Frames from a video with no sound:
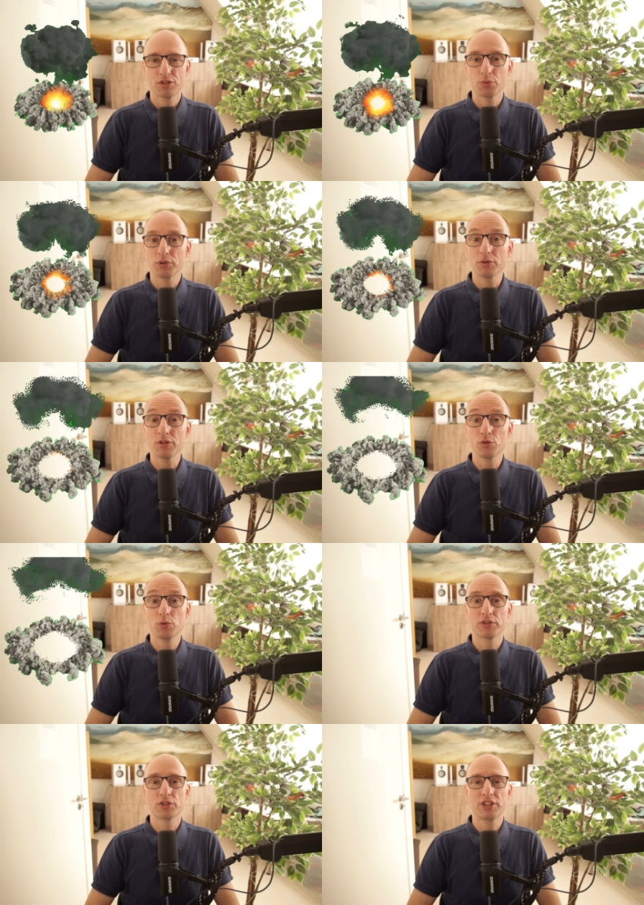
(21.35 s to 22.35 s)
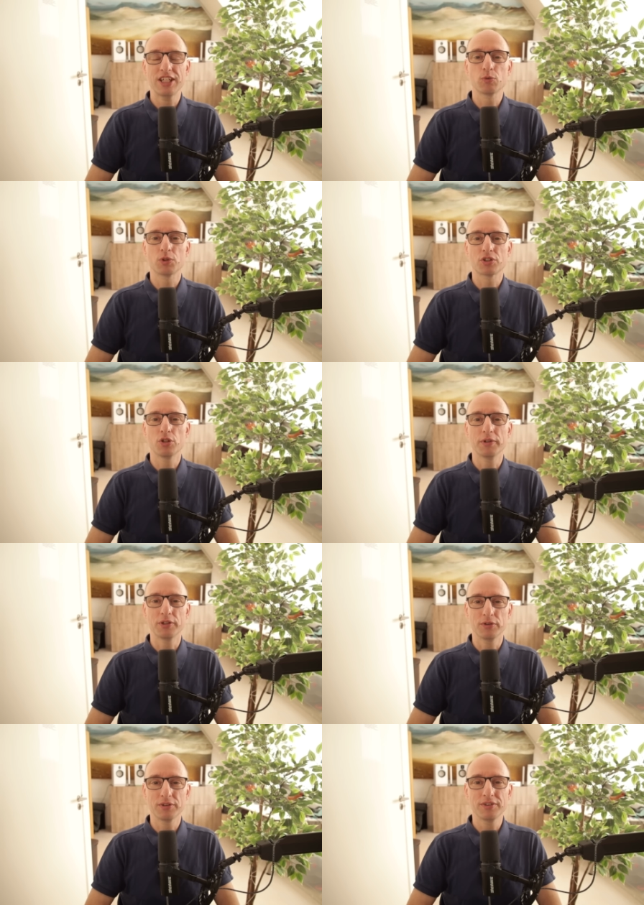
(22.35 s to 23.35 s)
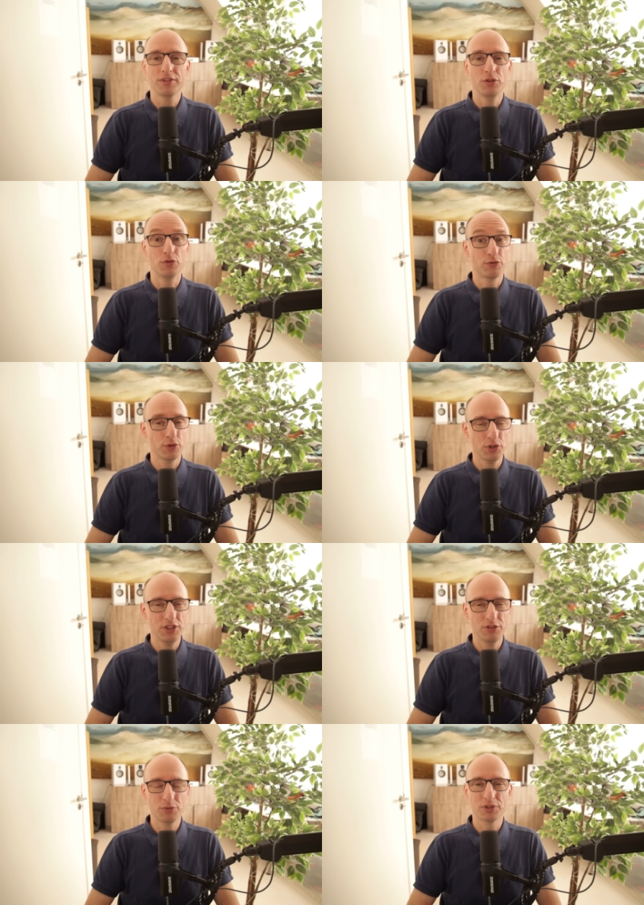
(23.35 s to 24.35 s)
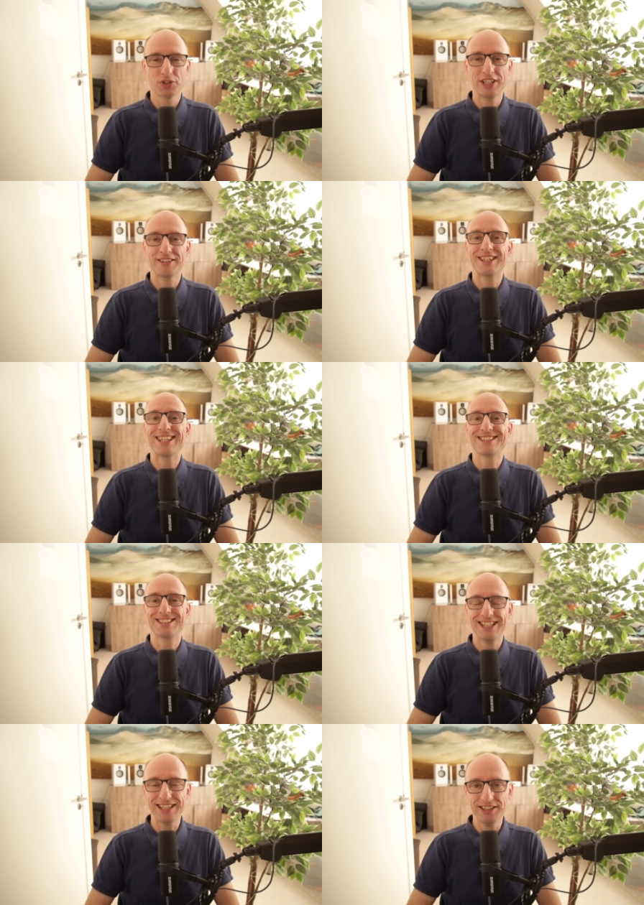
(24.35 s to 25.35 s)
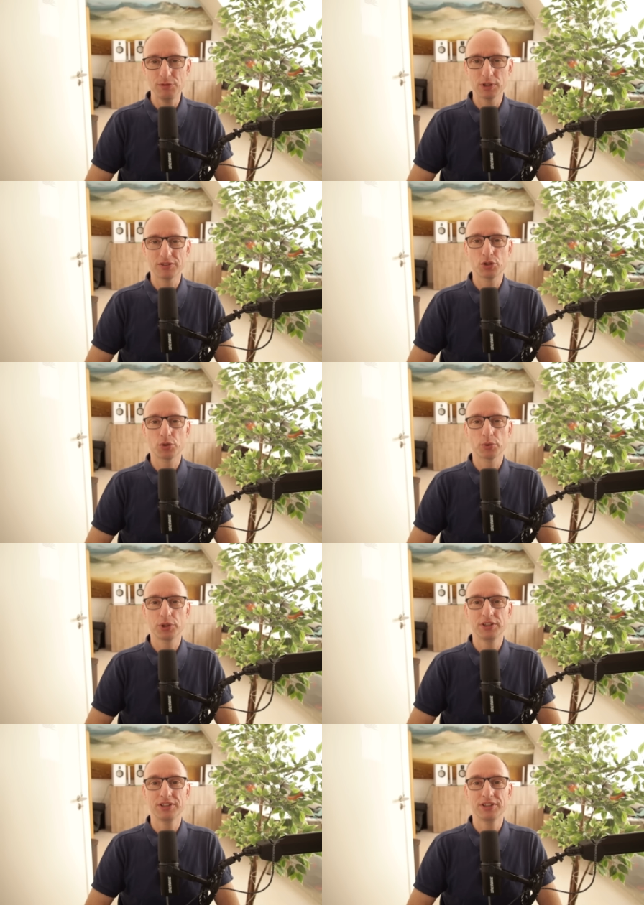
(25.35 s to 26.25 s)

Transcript: So in order to understand what's going on, you first need to understand exactly what distortion